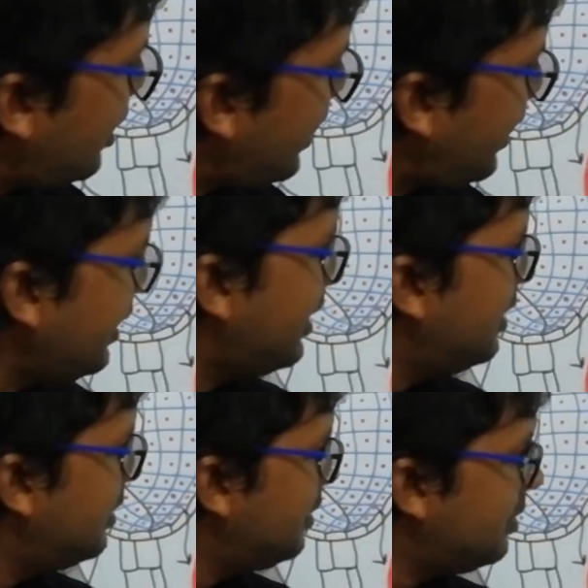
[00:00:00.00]
a
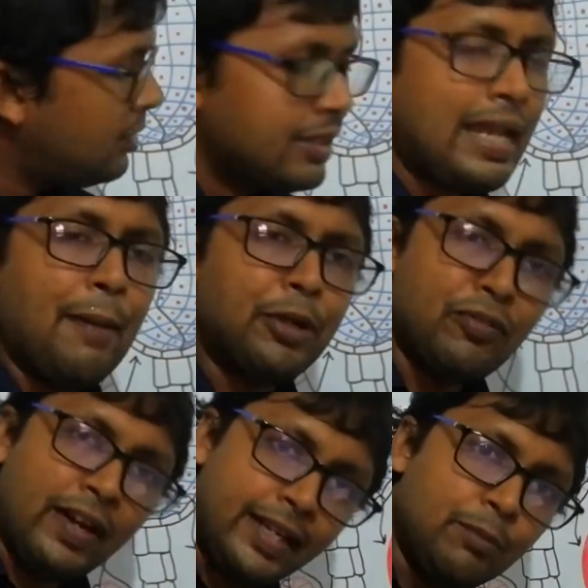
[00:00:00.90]

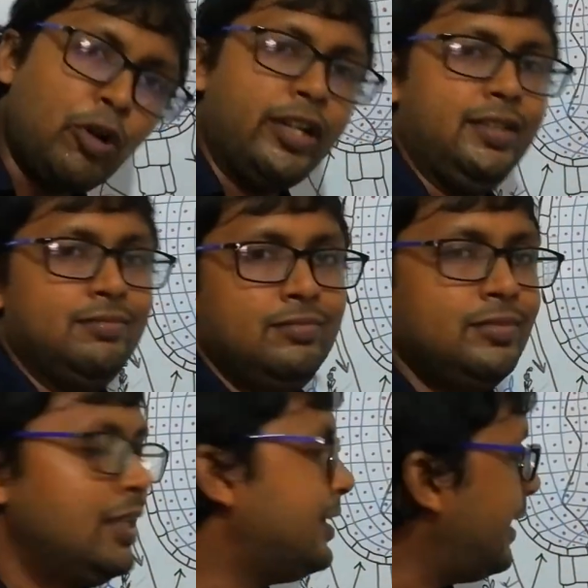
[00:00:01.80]
gametophytic body.
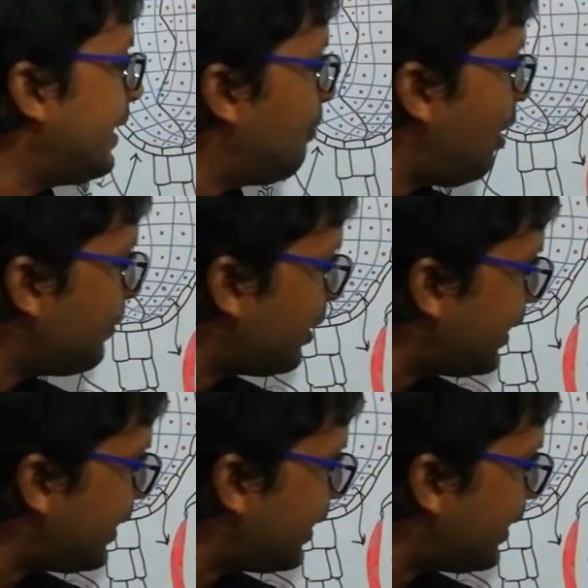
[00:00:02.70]
They developed on a